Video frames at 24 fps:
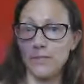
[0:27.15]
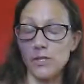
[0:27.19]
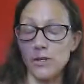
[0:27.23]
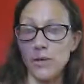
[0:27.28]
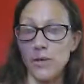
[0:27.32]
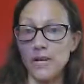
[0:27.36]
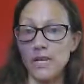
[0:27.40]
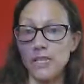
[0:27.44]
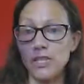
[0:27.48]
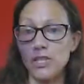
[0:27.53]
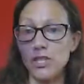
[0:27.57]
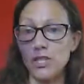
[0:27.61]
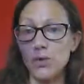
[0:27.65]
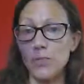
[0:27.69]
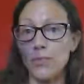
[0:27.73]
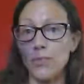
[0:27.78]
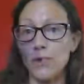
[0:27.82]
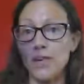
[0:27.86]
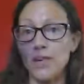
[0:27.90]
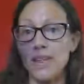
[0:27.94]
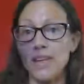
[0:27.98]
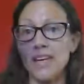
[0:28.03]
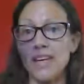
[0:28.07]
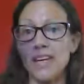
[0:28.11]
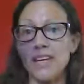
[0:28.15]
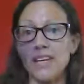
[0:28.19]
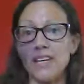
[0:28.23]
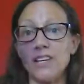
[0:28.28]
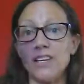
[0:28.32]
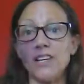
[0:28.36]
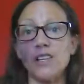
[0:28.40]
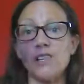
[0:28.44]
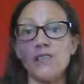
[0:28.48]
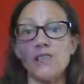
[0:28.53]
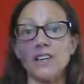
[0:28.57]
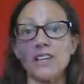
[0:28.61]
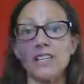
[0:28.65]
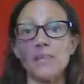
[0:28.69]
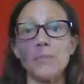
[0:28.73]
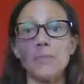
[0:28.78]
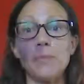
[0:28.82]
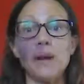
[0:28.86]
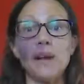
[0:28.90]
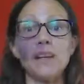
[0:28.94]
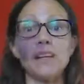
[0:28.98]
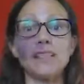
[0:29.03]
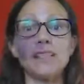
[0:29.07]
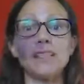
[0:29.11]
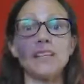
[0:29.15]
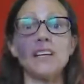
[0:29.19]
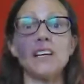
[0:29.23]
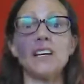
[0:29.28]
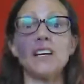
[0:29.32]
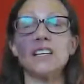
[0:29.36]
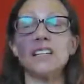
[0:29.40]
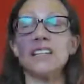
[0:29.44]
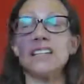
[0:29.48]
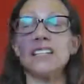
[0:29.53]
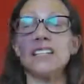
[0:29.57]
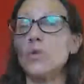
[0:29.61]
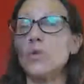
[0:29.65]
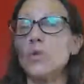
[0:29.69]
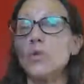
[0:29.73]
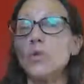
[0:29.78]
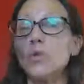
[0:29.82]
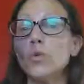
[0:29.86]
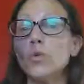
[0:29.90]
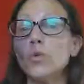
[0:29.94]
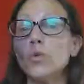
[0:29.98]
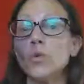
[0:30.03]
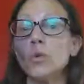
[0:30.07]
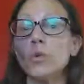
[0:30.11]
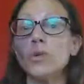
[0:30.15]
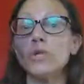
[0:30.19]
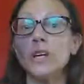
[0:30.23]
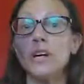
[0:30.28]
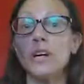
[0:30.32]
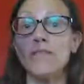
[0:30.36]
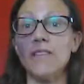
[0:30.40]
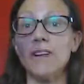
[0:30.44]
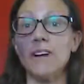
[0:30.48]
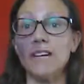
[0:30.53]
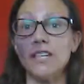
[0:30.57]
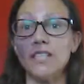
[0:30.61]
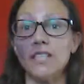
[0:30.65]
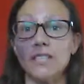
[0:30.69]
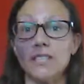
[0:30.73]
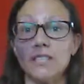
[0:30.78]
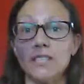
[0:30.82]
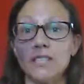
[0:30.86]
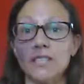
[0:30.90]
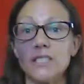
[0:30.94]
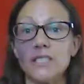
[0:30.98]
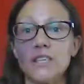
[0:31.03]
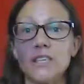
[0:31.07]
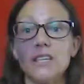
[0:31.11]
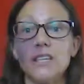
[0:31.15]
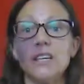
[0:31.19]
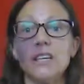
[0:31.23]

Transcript: So as you breathe in, you're expanding the lungs in all directions.